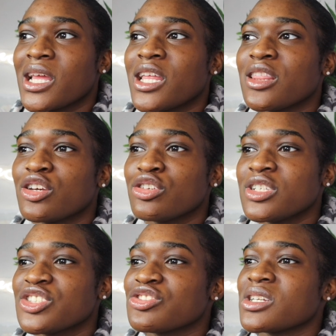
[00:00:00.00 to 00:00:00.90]
it
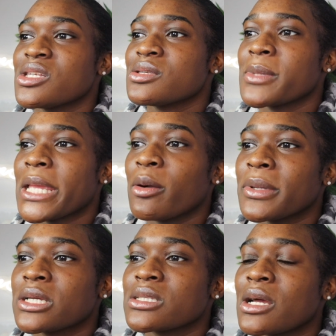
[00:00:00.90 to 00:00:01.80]
literally stresses me out
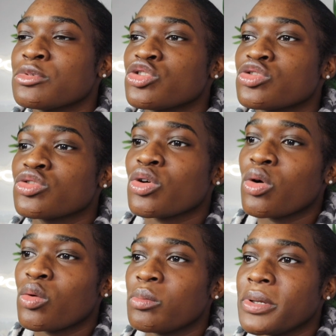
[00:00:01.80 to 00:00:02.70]
because I'm
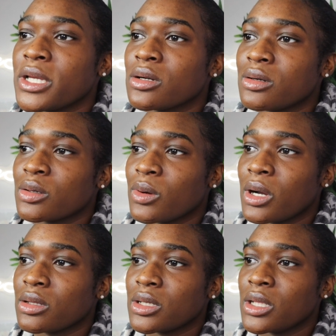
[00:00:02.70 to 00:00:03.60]
so big on
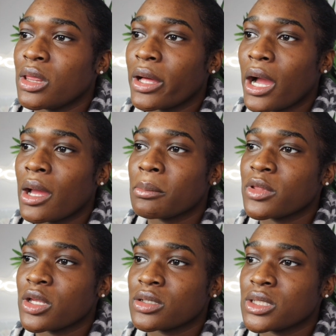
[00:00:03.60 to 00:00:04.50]
quality. Like I'm
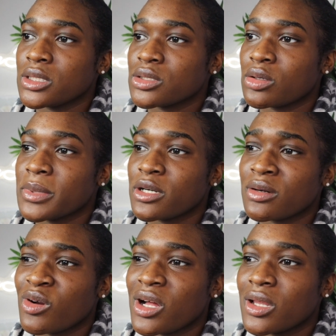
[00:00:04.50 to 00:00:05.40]
literally so big
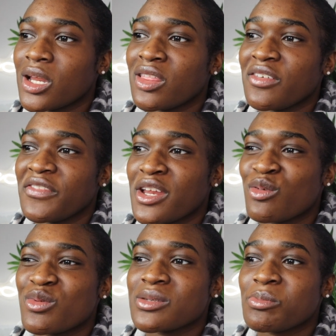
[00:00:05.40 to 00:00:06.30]
on quality. The
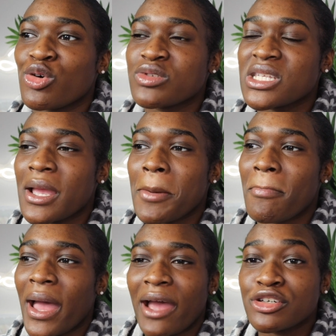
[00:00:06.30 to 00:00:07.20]
video was
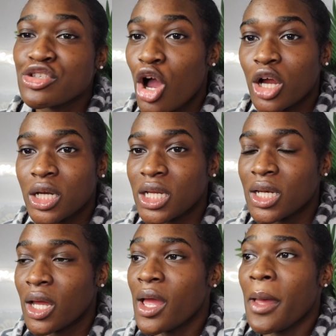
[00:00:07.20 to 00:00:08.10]
posting mad
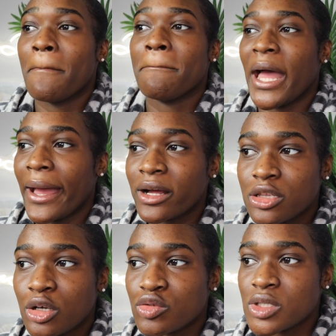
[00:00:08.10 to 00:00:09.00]
retarded, mad
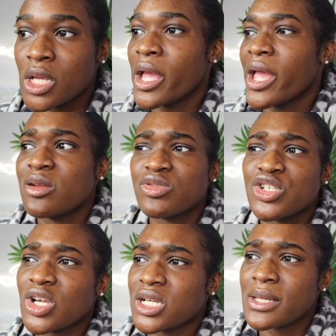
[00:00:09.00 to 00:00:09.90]
close, and it was
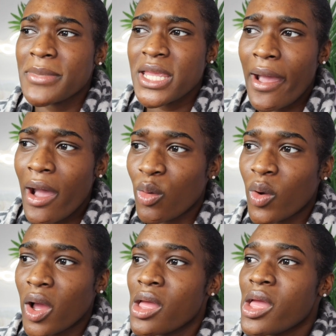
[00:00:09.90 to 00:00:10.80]
stressing me
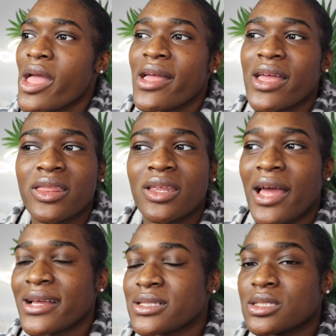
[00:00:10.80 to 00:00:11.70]
out. And then I
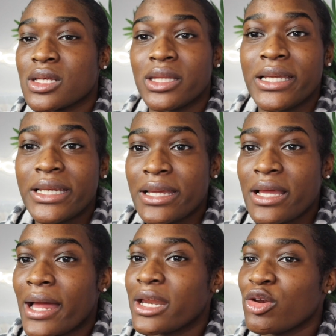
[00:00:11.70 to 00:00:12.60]
had to delete
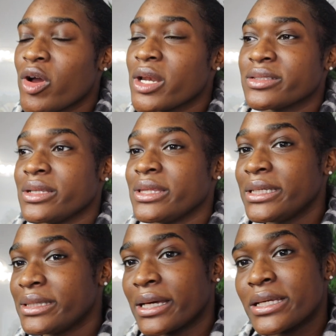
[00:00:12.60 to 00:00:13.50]
it. I didn't know how to
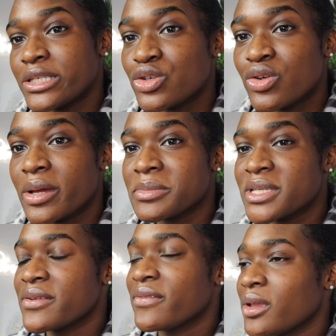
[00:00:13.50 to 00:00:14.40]
delete the Instagram
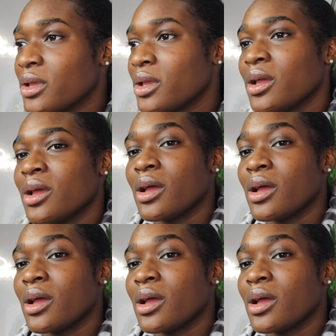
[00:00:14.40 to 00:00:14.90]
TV